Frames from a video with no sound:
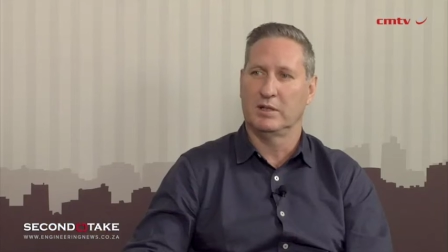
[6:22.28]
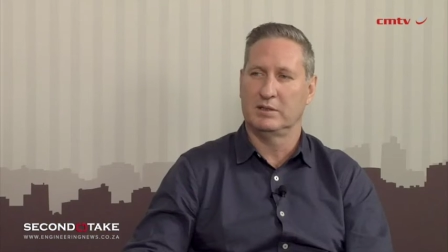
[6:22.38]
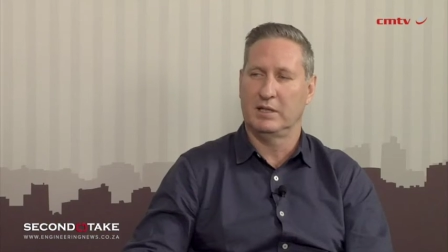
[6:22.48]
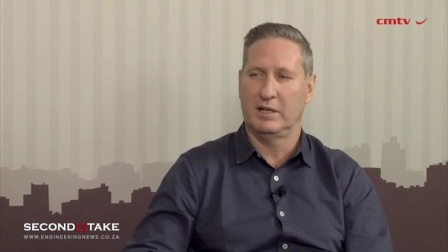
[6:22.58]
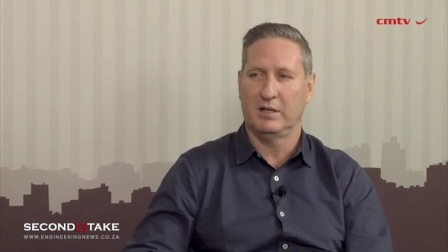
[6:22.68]
uh,
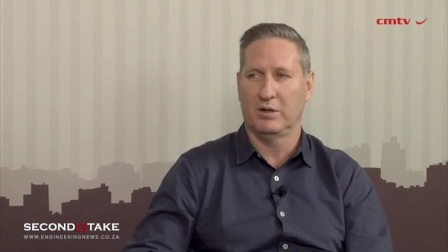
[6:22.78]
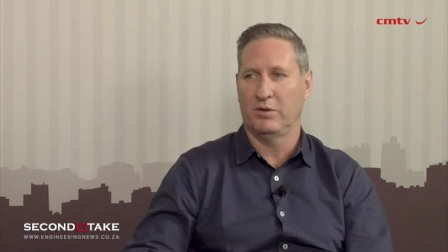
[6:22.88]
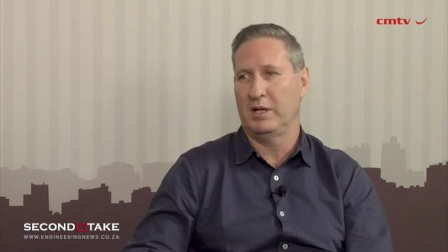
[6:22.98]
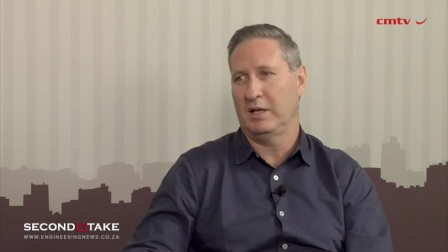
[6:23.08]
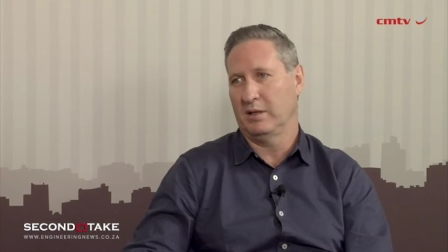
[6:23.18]
tender
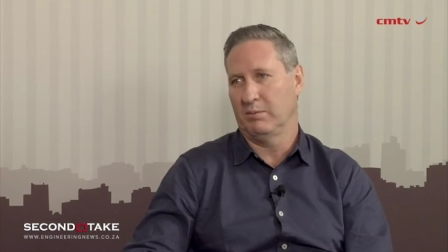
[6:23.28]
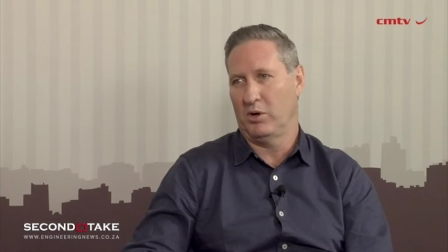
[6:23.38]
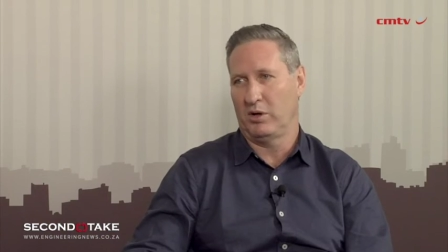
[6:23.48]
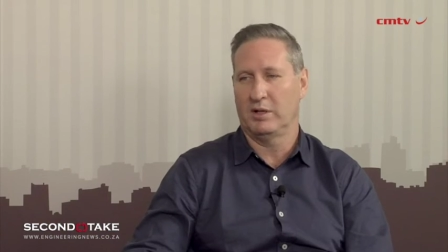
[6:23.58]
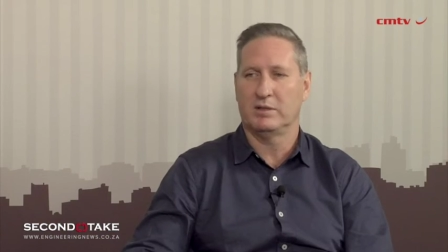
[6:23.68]
already in the
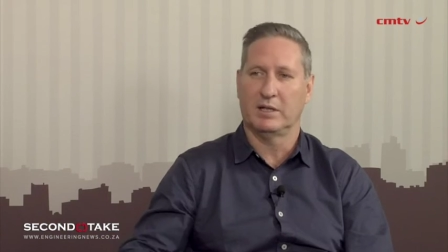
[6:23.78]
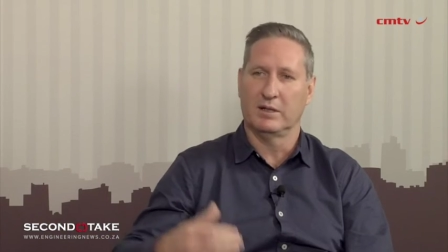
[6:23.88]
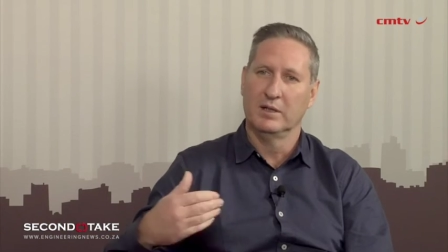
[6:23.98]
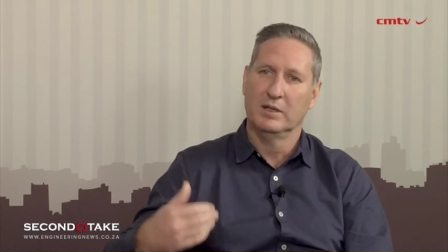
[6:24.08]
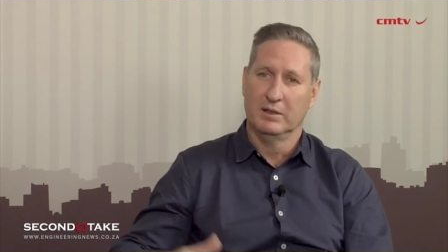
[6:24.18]
market and
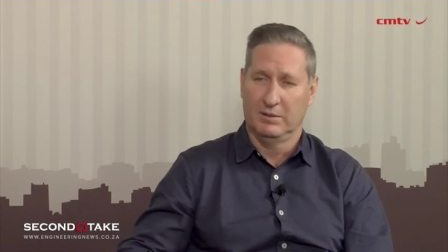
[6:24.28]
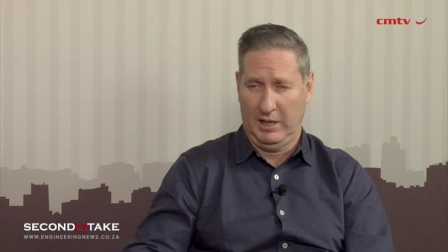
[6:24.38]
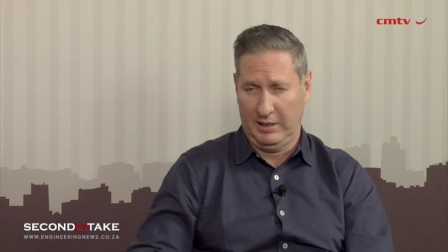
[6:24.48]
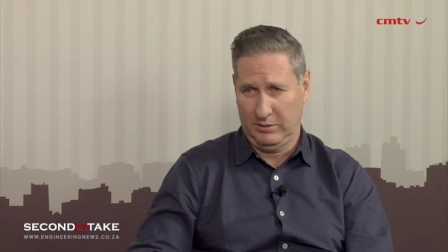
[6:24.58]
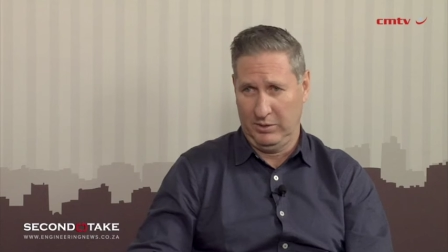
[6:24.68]

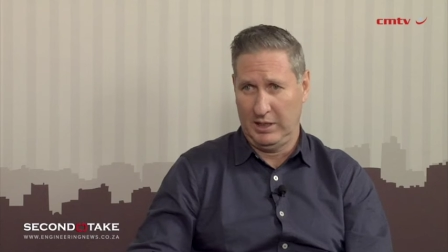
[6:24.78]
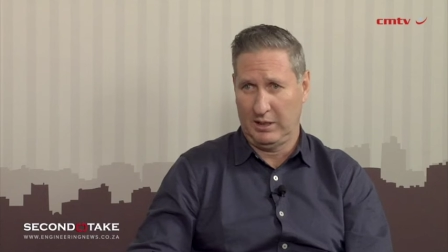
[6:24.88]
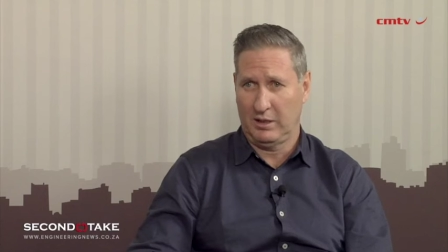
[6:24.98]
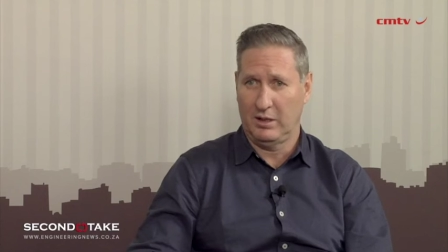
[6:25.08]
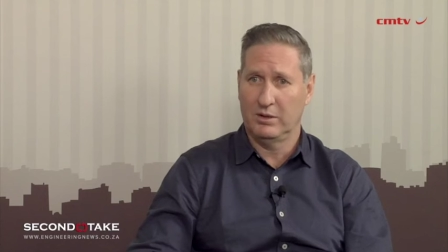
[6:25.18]
has already
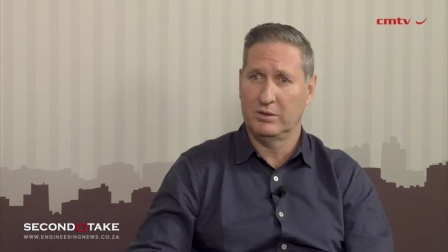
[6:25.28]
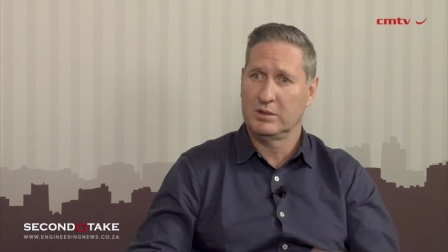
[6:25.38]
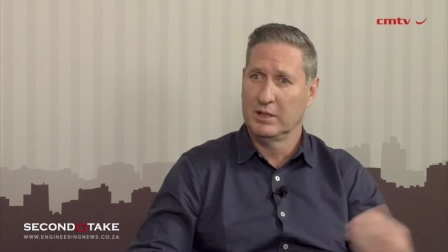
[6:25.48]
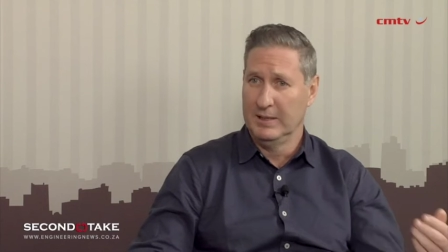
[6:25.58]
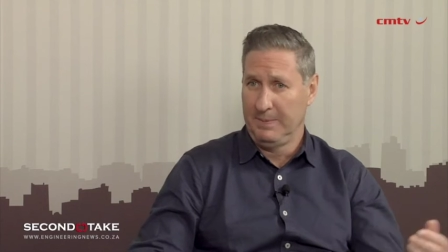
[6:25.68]
closed.